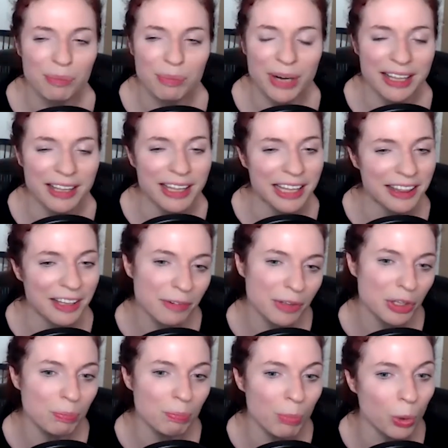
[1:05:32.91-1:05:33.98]
But I think
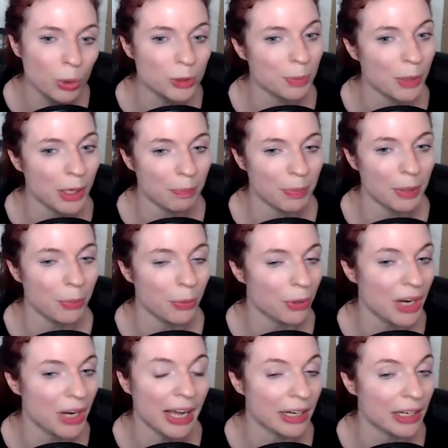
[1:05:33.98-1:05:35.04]
in most part, people are
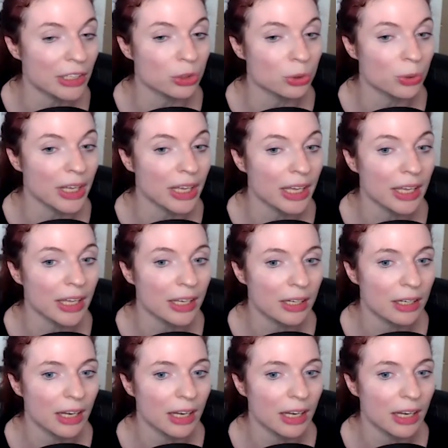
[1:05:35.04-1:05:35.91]
not going to enjoy it.